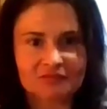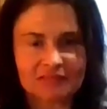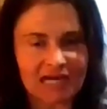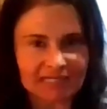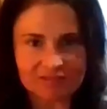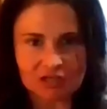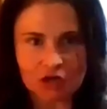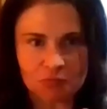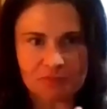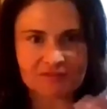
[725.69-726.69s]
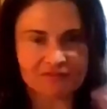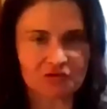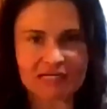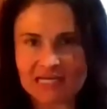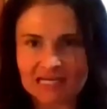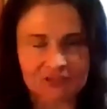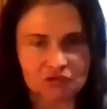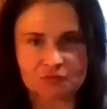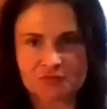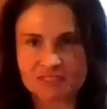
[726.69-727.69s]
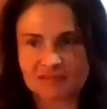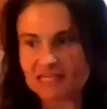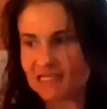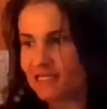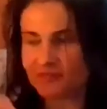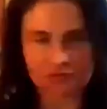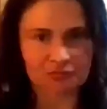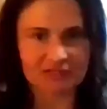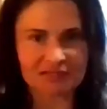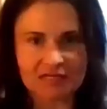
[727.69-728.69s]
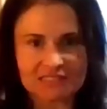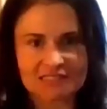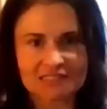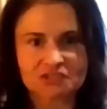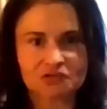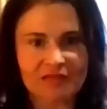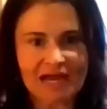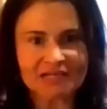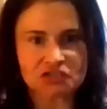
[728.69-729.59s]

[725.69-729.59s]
not even hoping for an end or thinking in 3 months, this or that.